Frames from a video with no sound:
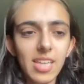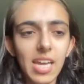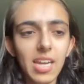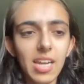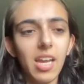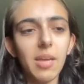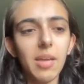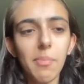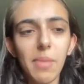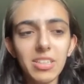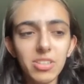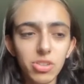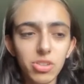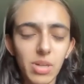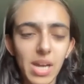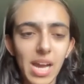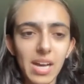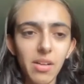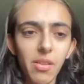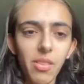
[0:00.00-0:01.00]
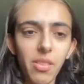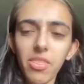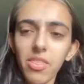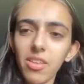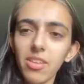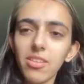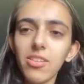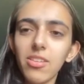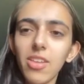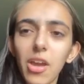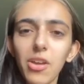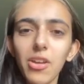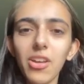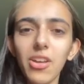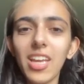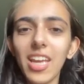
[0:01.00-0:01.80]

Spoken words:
and like menstrual health. So